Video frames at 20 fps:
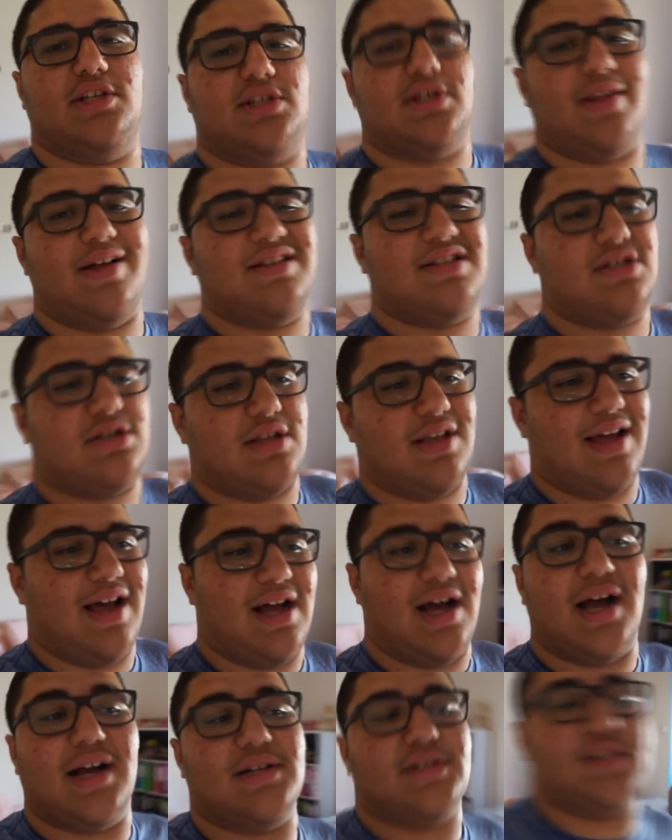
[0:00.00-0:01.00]
So that's
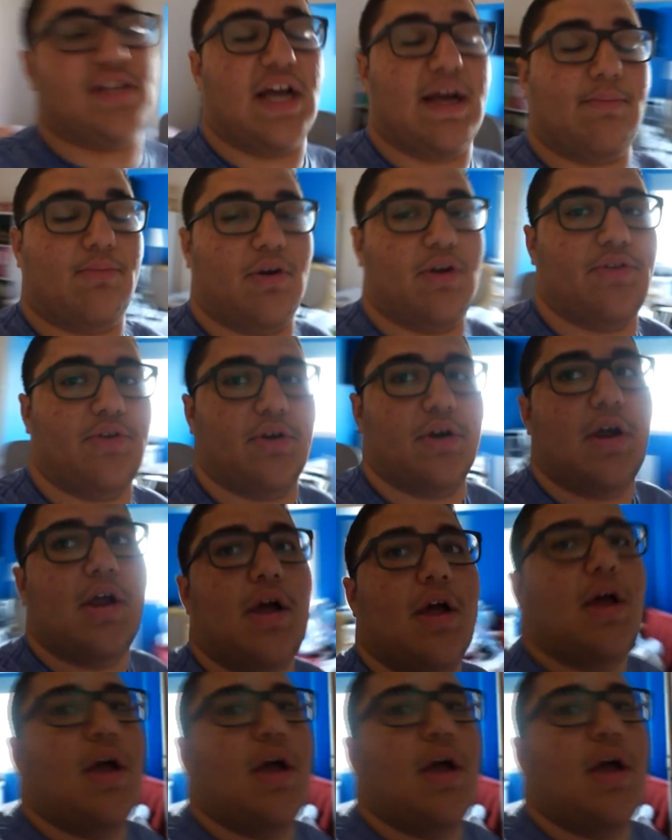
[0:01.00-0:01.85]
uh, and jam rather.